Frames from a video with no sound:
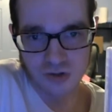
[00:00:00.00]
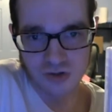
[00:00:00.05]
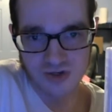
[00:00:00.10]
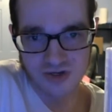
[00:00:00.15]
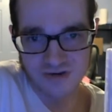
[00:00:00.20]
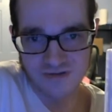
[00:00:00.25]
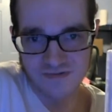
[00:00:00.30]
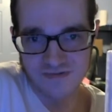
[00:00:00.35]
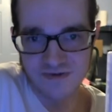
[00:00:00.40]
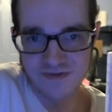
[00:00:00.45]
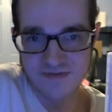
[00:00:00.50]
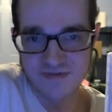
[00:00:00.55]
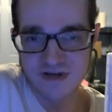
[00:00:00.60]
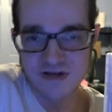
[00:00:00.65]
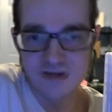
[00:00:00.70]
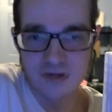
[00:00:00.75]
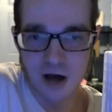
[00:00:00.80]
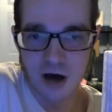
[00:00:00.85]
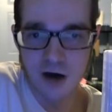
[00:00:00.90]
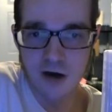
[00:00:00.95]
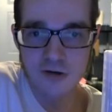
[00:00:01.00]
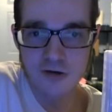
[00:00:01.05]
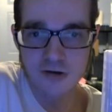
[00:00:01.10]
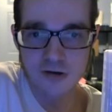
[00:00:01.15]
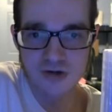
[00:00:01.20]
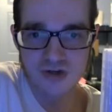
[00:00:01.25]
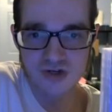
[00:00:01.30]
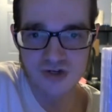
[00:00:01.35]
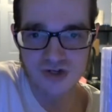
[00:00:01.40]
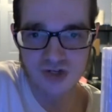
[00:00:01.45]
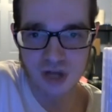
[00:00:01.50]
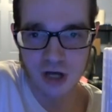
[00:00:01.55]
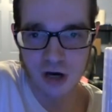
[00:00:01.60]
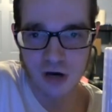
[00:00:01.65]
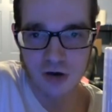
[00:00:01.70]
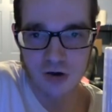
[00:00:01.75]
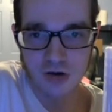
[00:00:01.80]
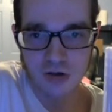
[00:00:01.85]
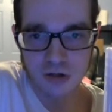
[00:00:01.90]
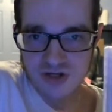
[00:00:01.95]
close to $50.
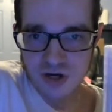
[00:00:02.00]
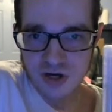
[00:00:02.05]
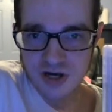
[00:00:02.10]
So